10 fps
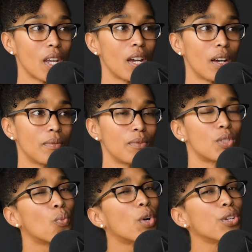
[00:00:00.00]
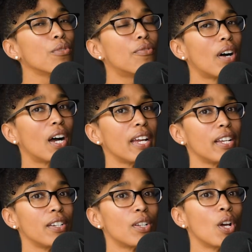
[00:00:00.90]
Yeah. So what do you
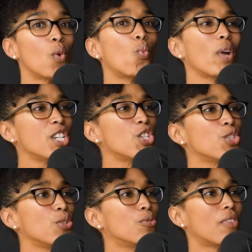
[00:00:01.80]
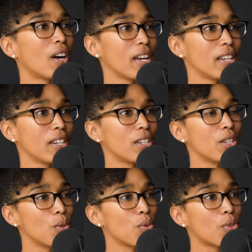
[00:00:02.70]
find, when do you find
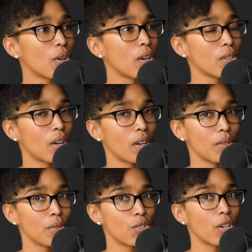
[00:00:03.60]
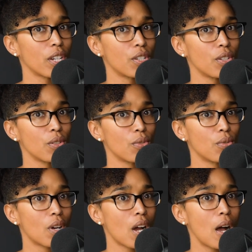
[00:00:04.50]
youth are starting to
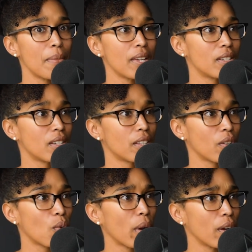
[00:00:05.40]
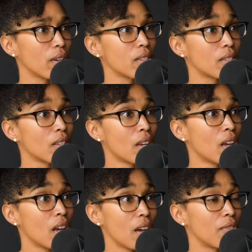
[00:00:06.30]
come into their awareness
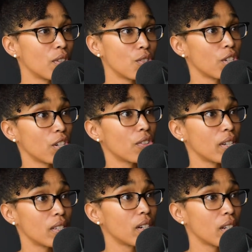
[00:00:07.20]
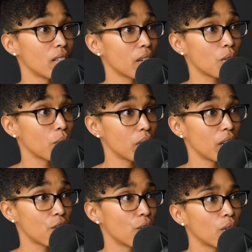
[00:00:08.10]
of their gender identity and sexual
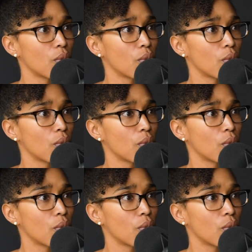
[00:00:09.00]
orientation, their